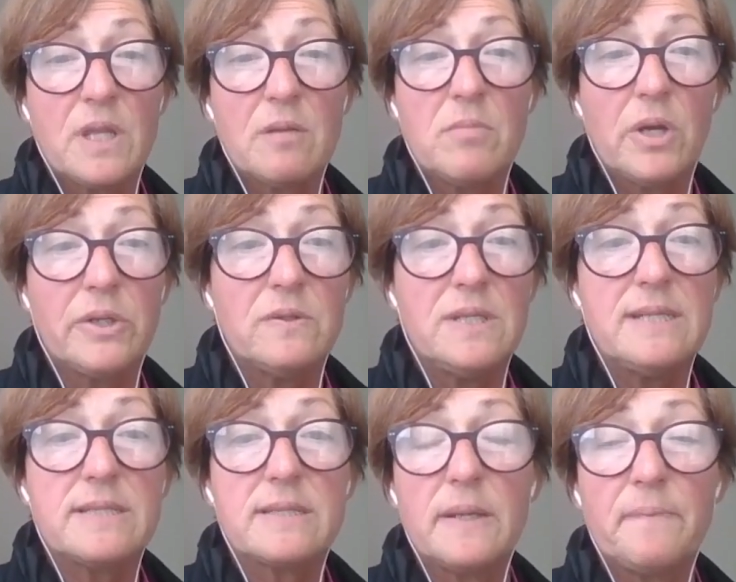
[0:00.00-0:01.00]

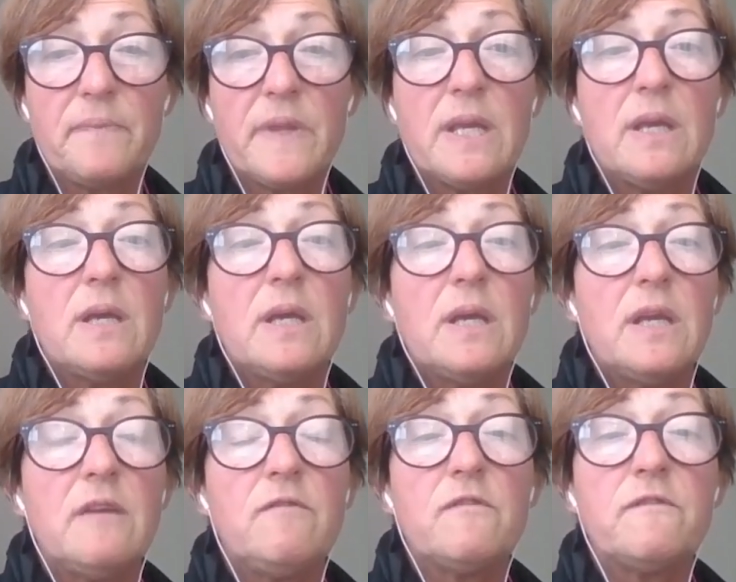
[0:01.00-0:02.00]
MyUnisa.
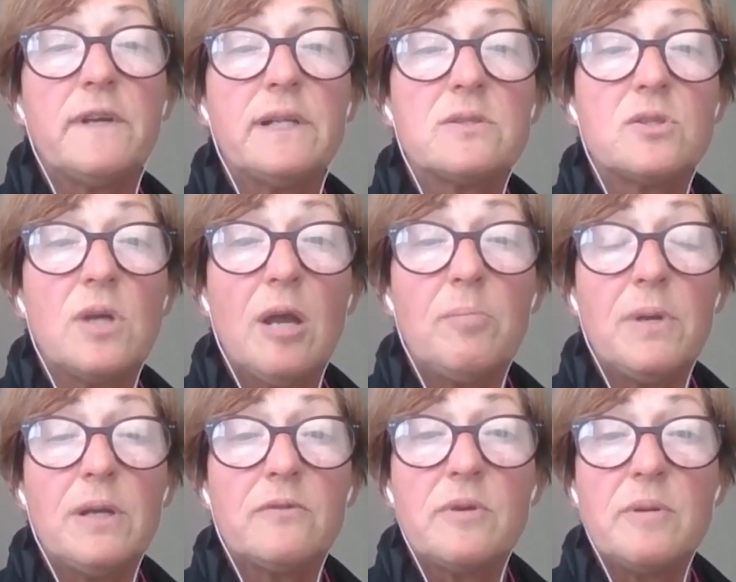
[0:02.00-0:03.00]
If you fail to
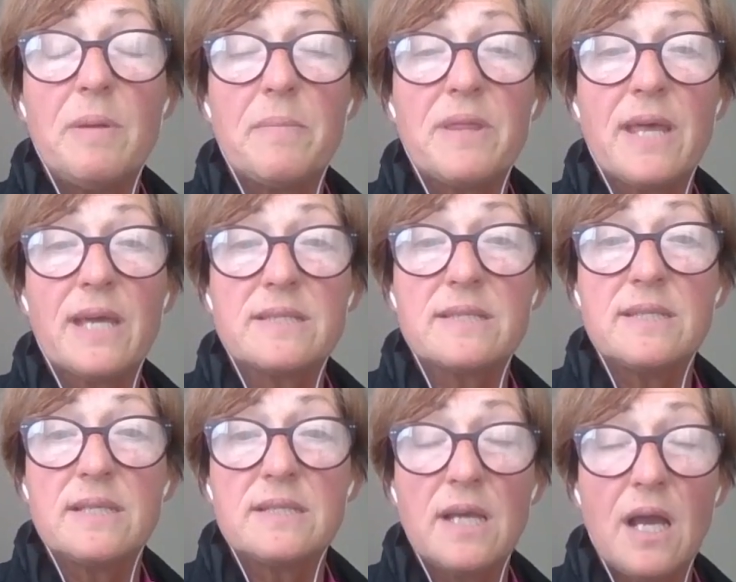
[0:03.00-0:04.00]
upload, remember that
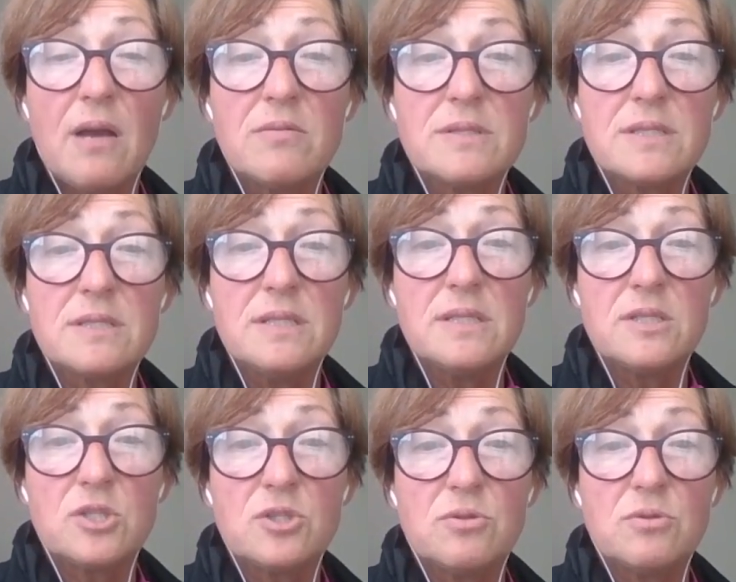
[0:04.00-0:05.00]
6 hours
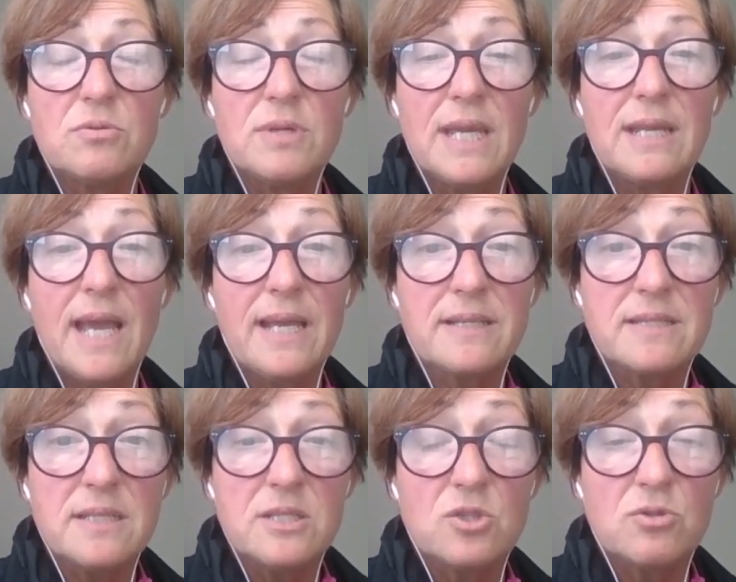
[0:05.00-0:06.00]
is to get
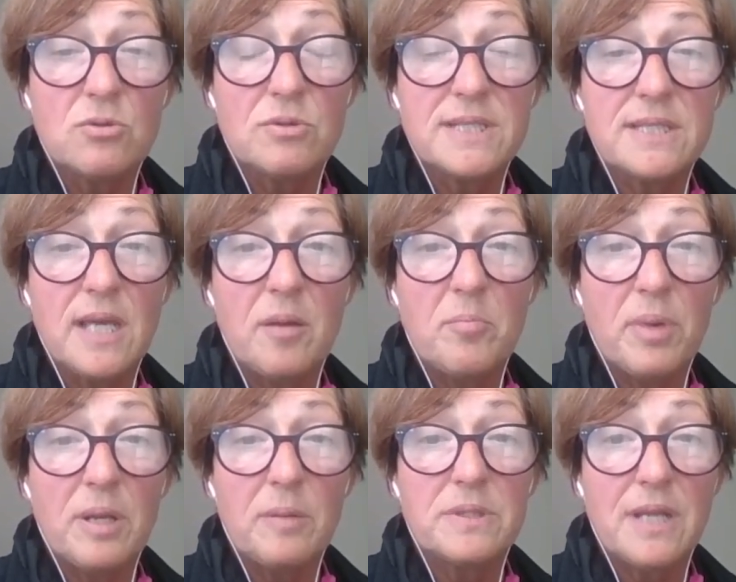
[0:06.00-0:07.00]
access to your exam
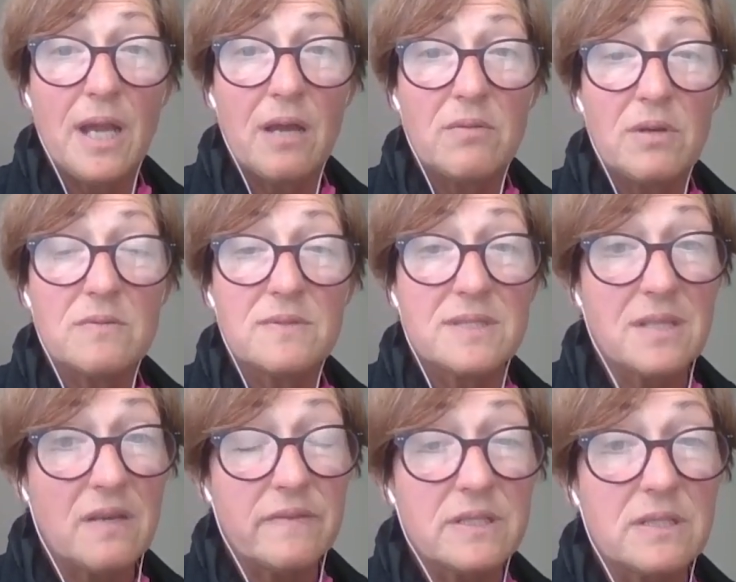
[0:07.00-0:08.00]
paper, download,
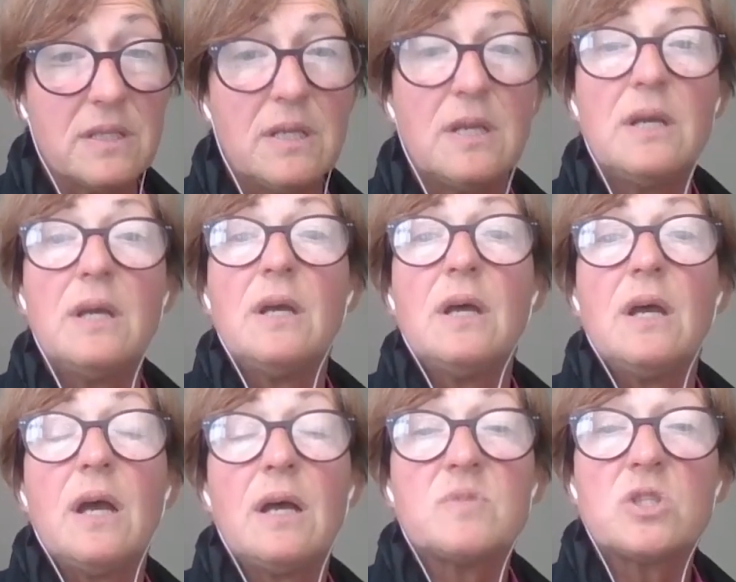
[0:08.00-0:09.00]
save it,
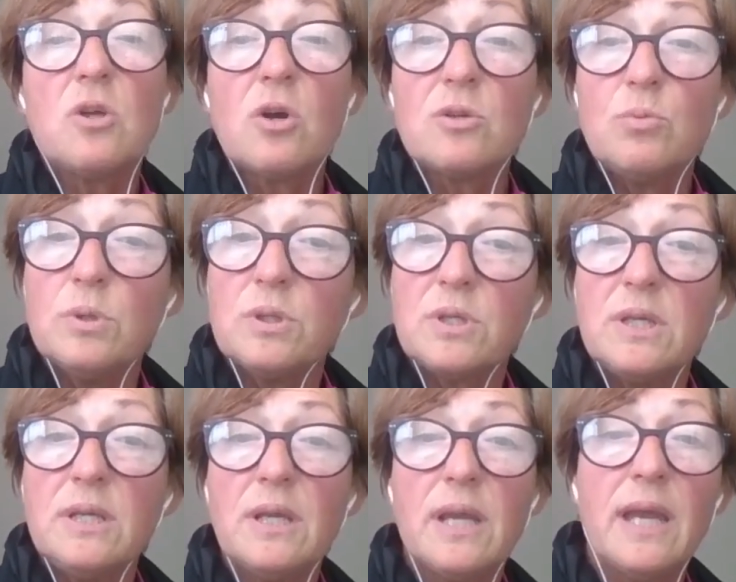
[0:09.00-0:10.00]
and start
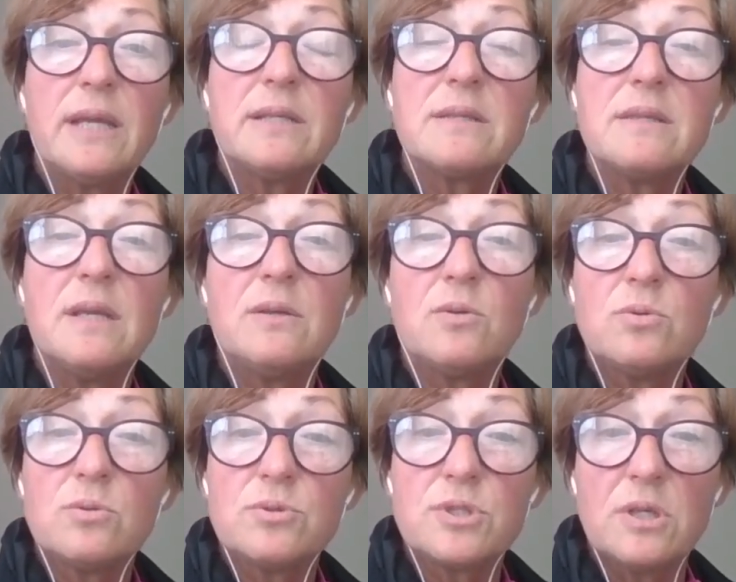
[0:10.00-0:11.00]
working, and then
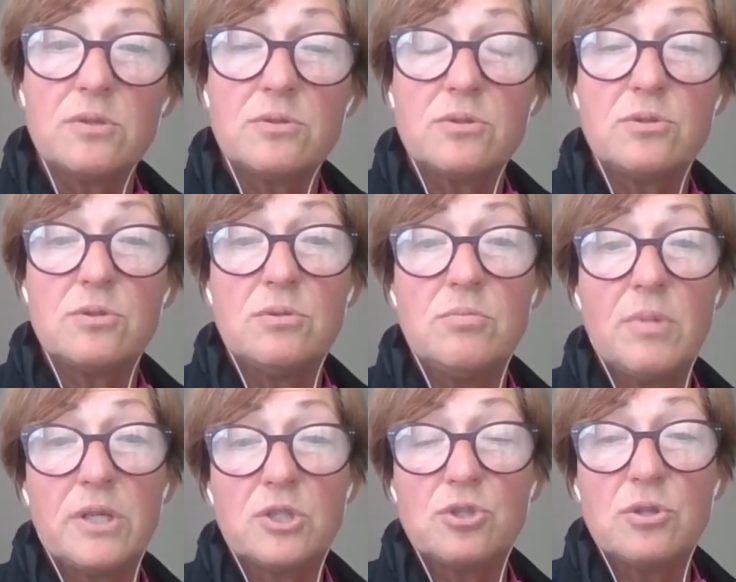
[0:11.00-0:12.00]
also to
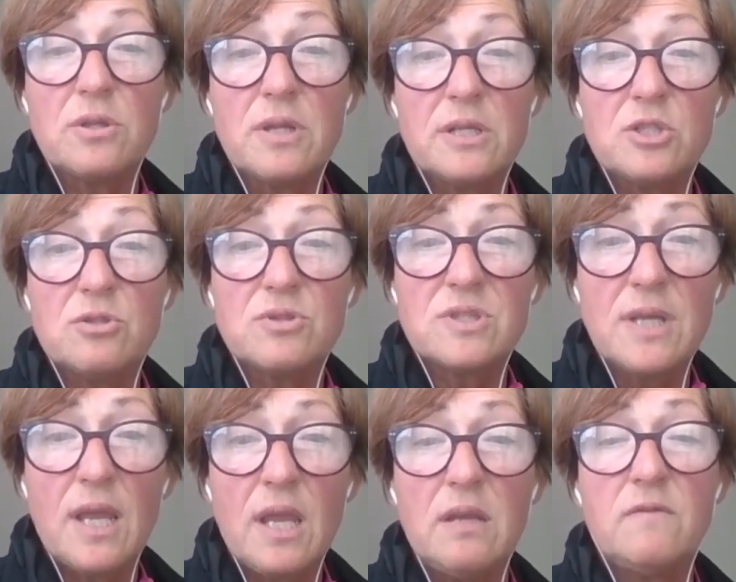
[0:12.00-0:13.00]
make sure that you
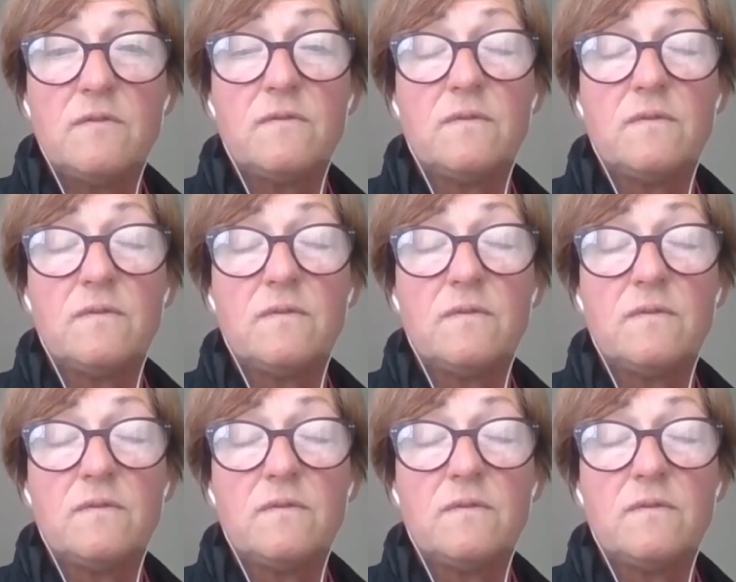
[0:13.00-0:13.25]
save